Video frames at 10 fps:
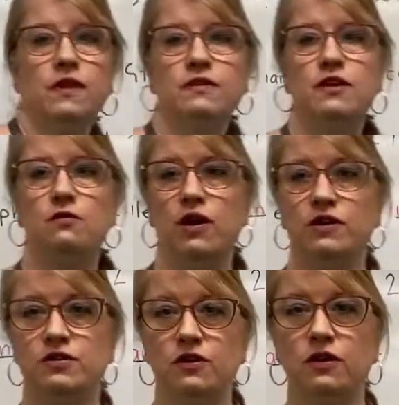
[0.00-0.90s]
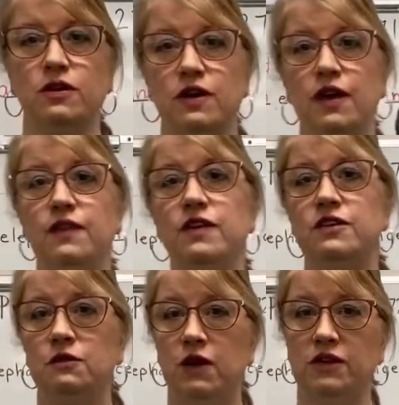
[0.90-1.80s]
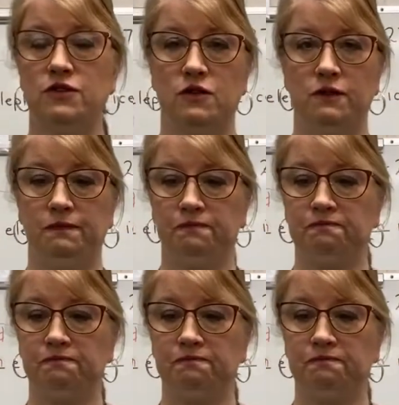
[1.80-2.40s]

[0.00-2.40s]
this eraser and this eraser.